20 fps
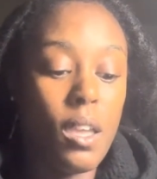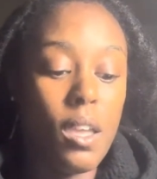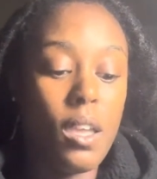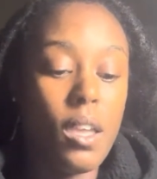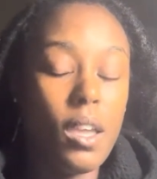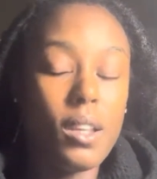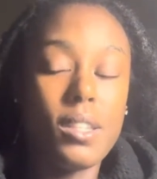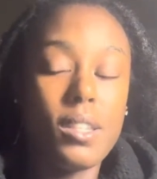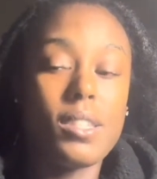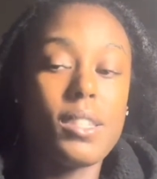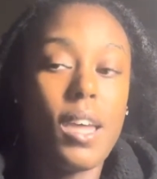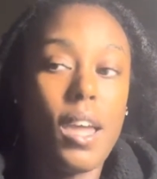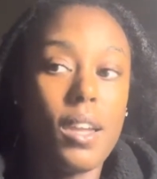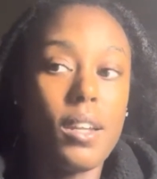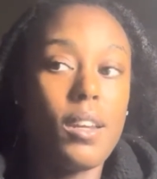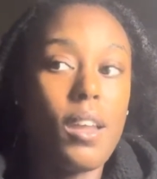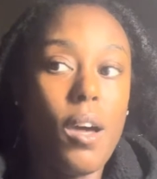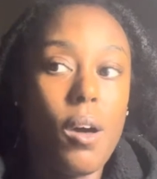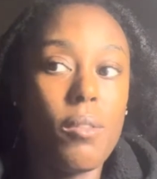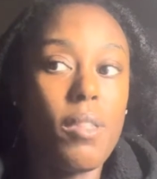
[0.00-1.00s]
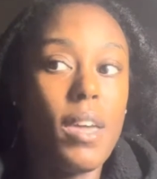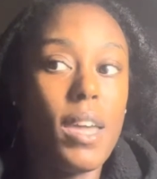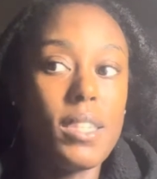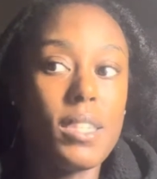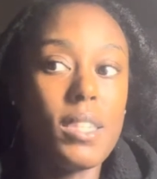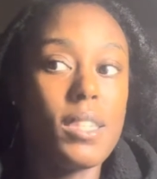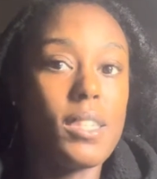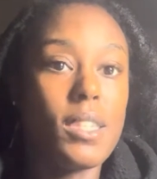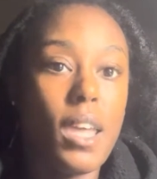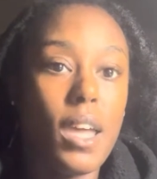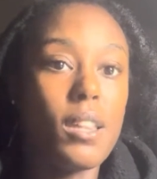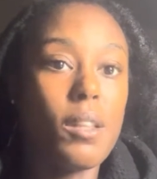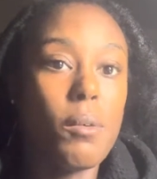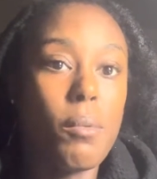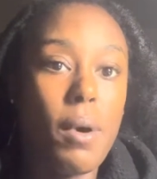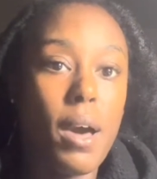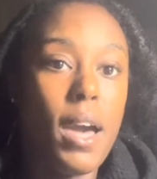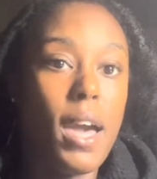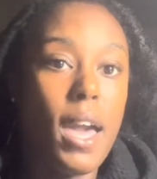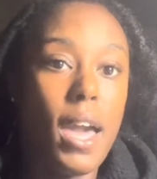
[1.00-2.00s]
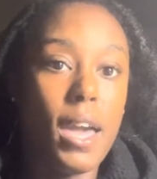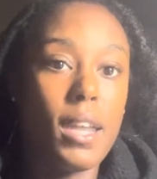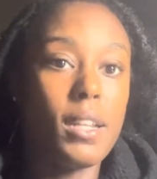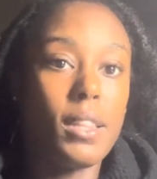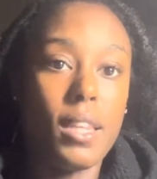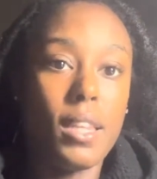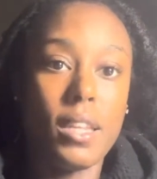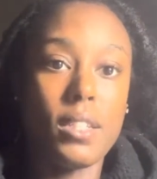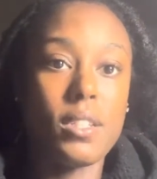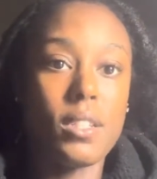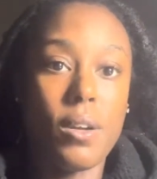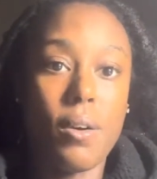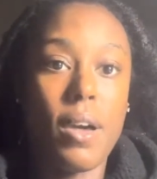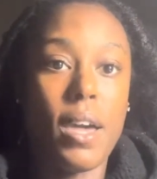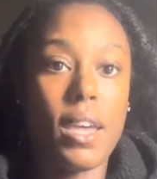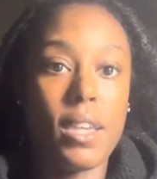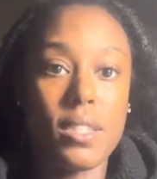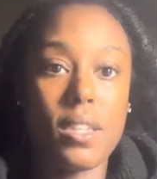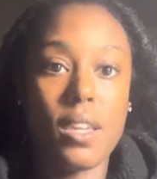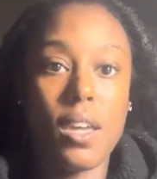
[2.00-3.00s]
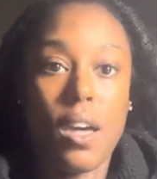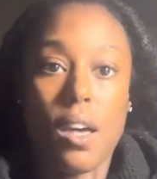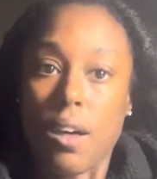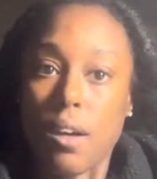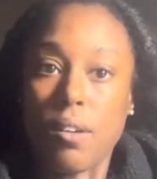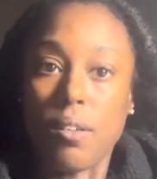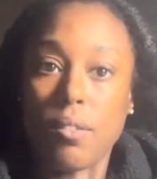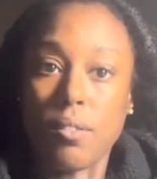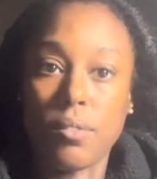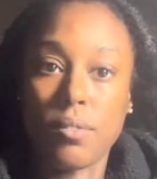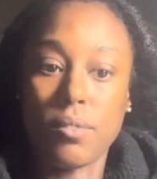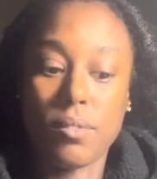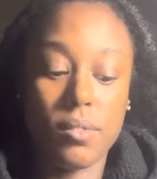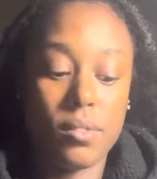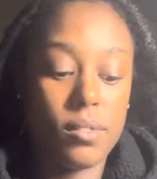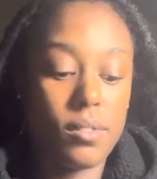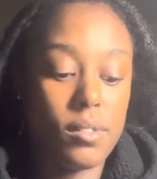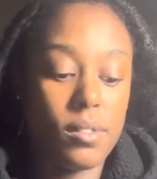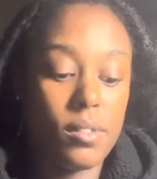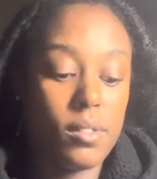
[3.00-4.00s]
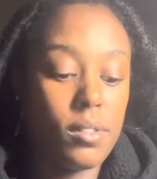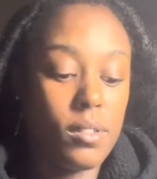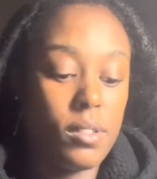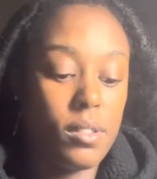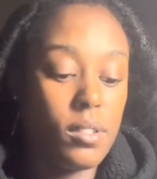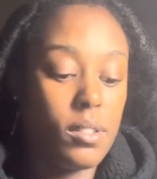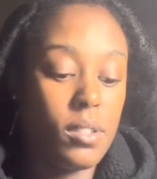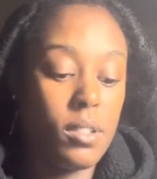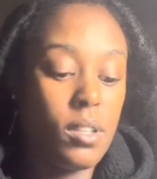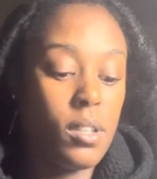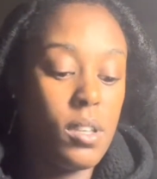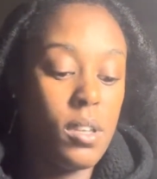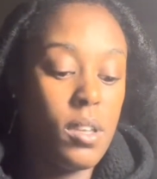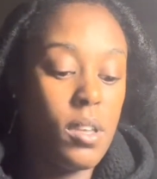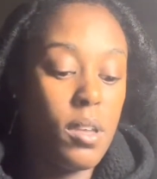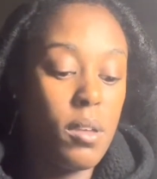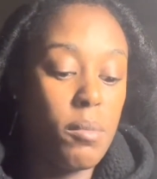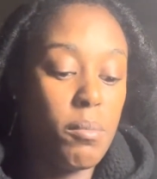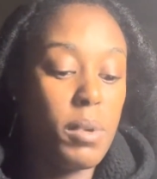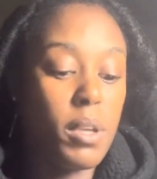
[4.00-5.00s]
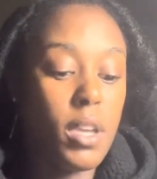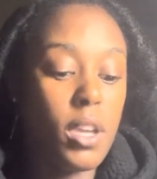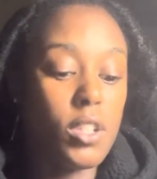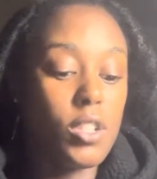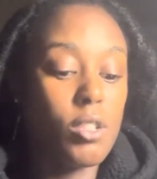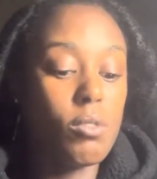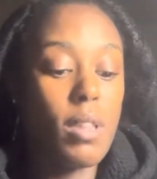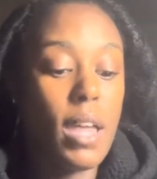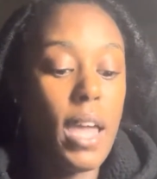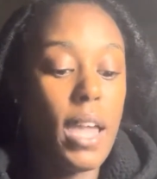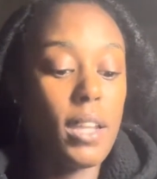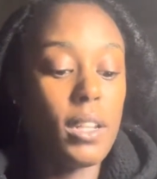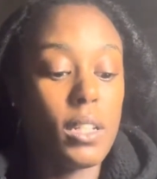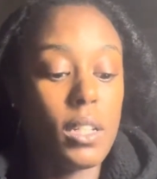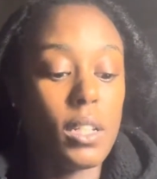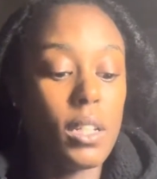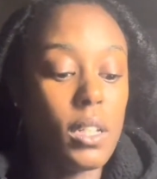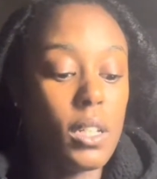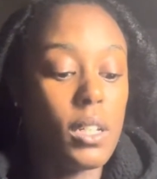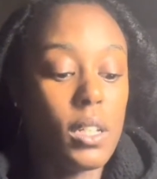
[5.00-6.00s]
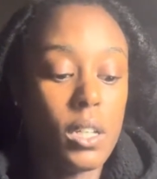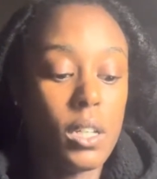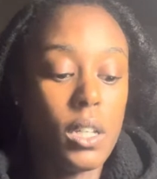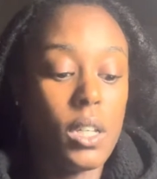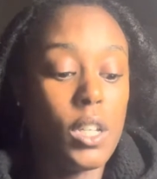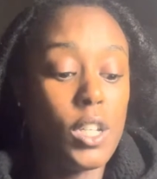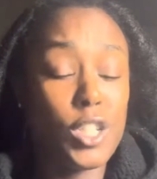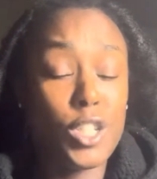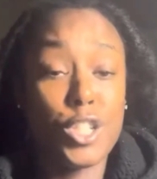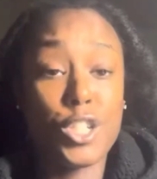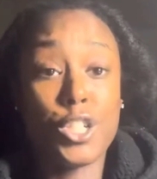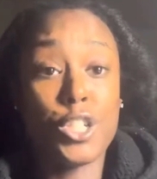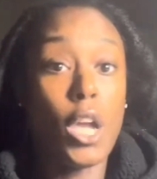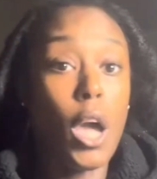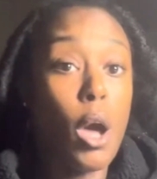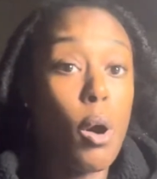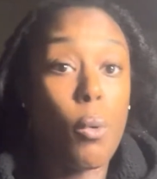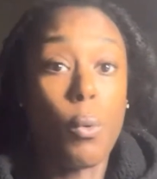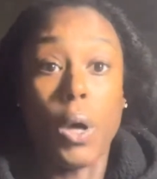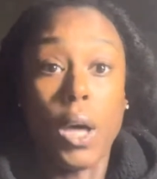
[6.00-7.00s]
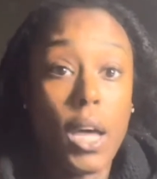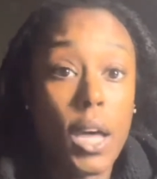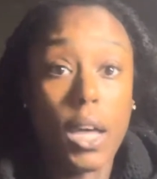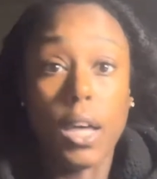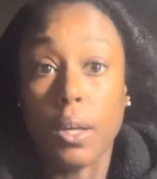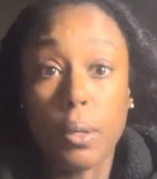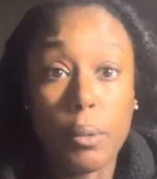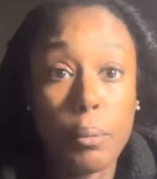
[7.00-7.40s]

And it's like, no, that's exactly why I had to let your ass go. Because you like to show up